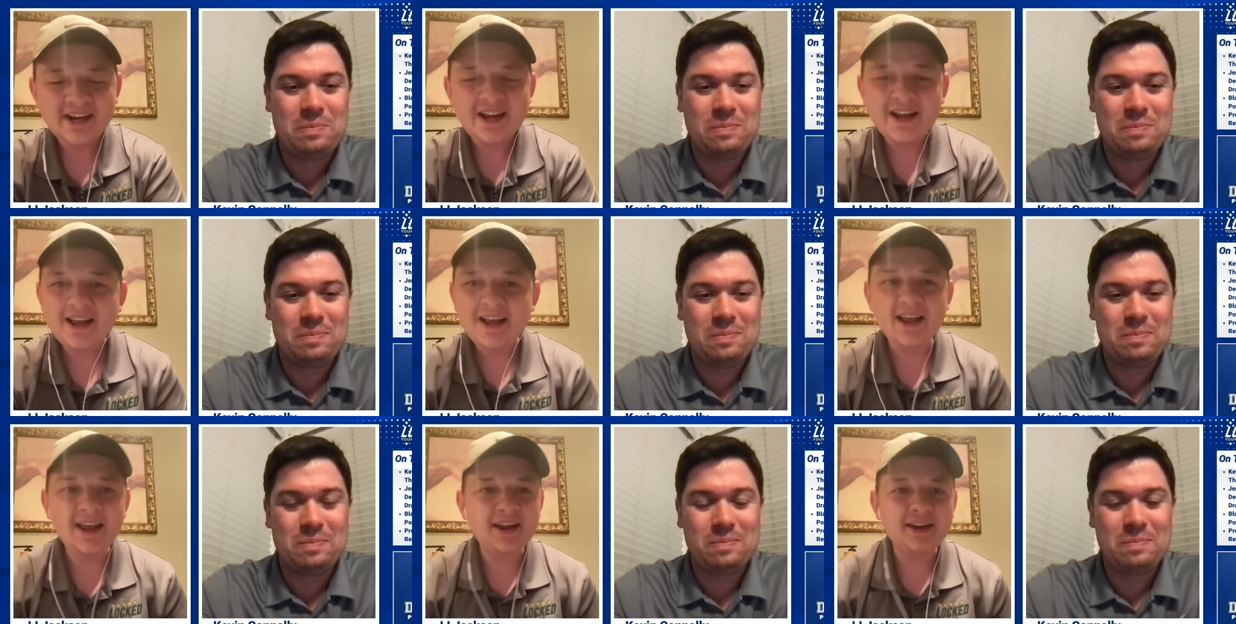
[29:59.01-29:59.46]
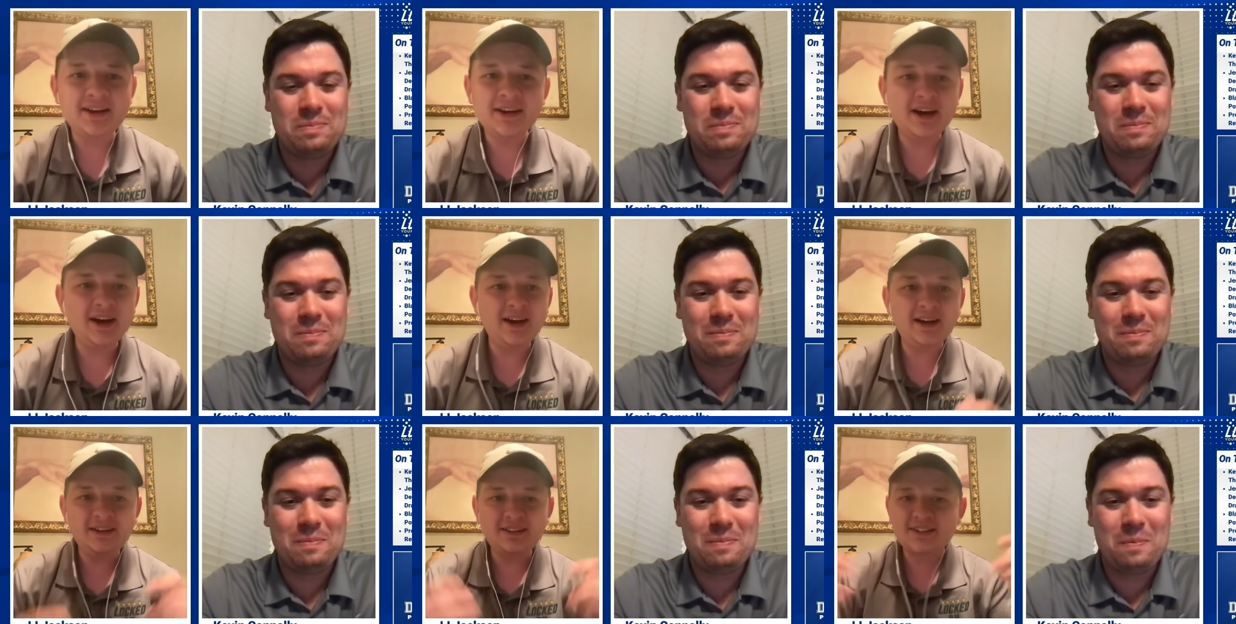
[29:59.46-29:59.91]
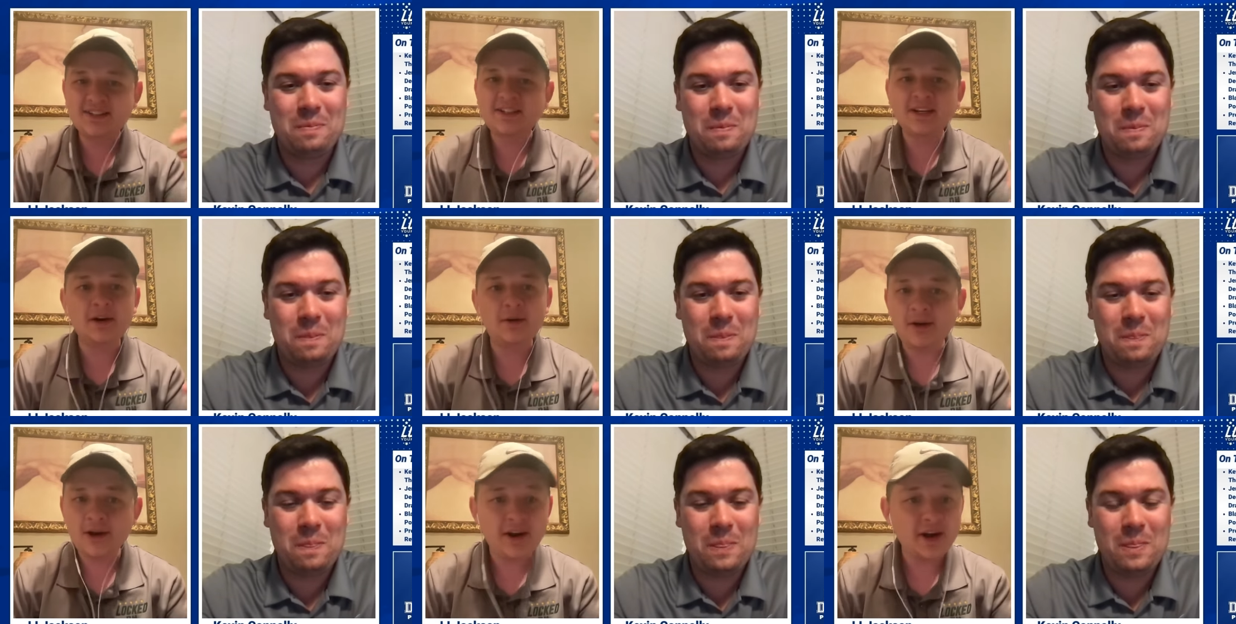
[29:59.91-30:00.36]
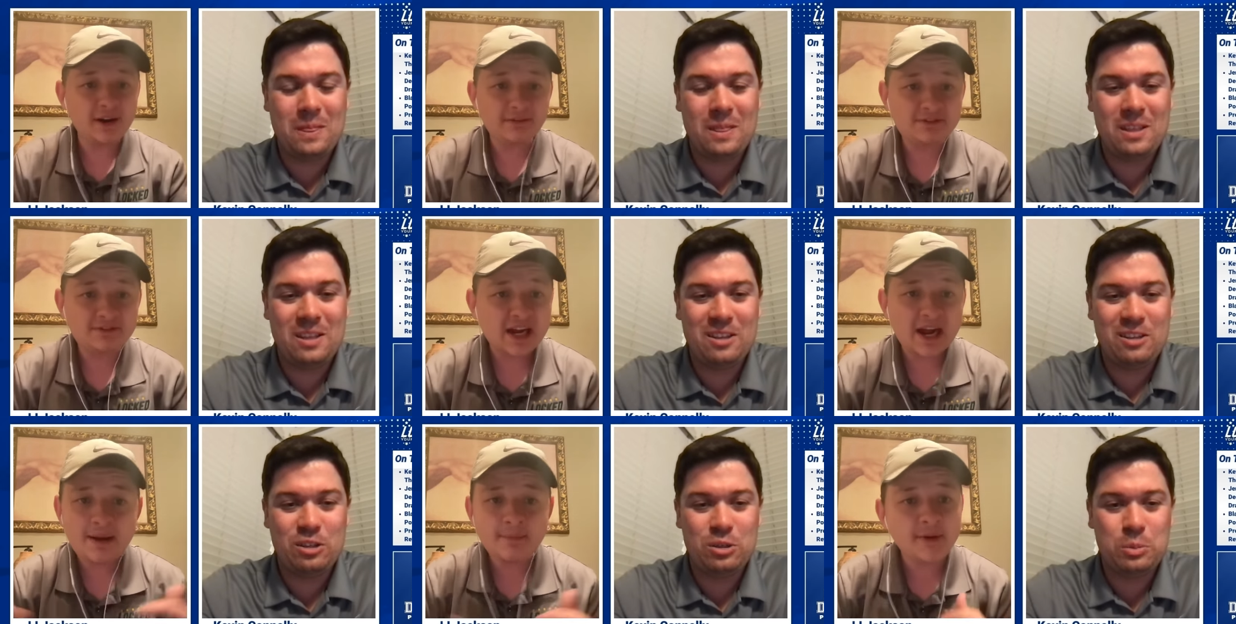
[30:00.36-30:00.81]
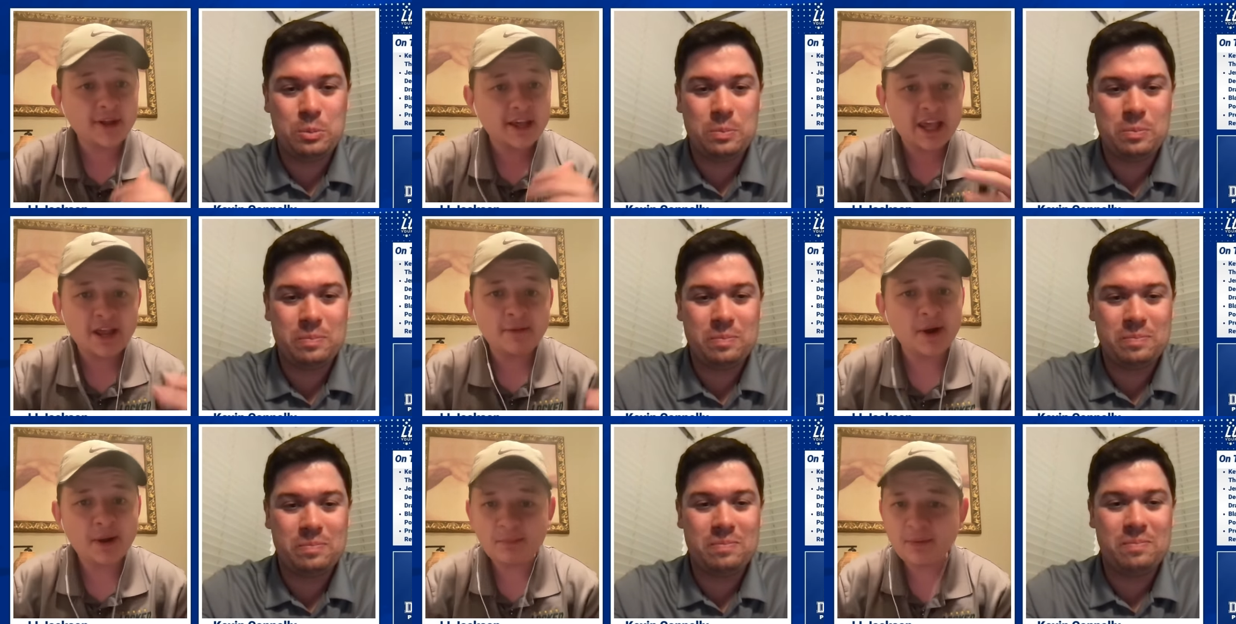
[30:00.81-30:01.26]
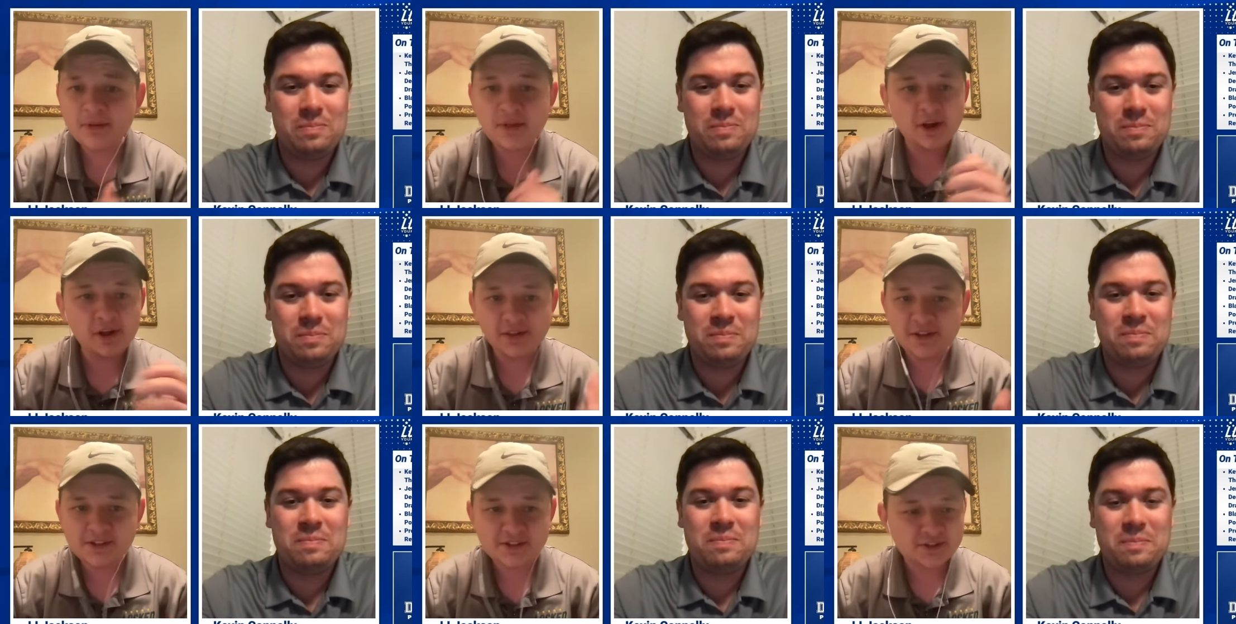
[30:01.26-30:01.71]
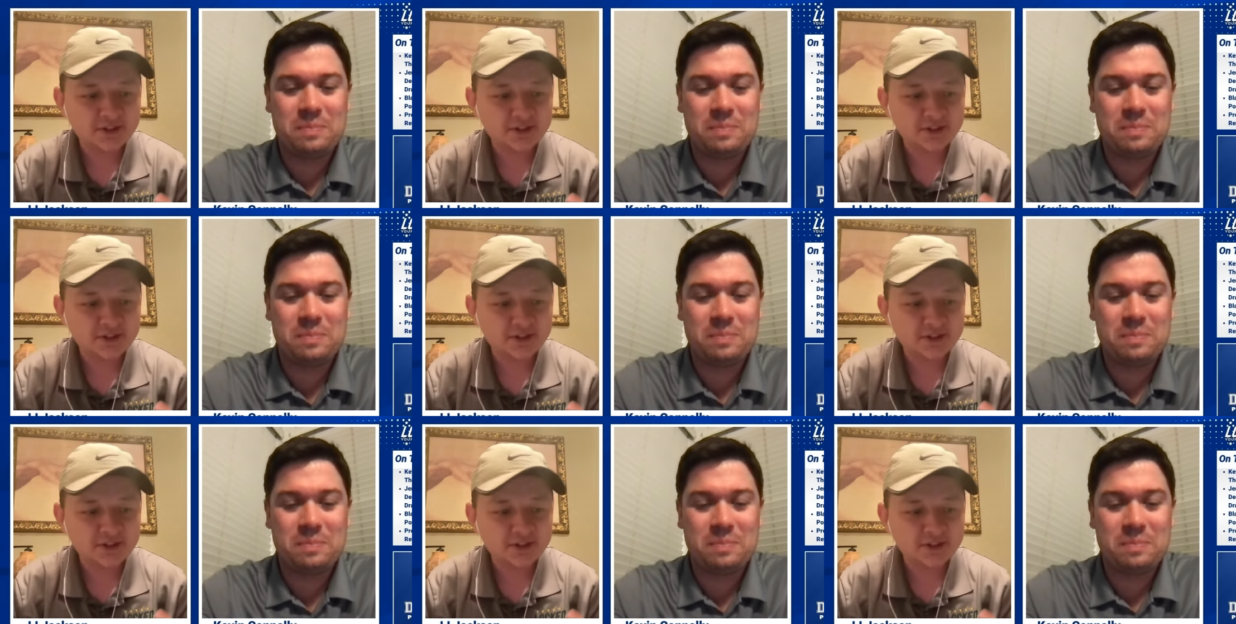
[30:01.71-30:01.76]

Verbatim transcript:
Speaker 1: and uh, still enough time to keep up with all this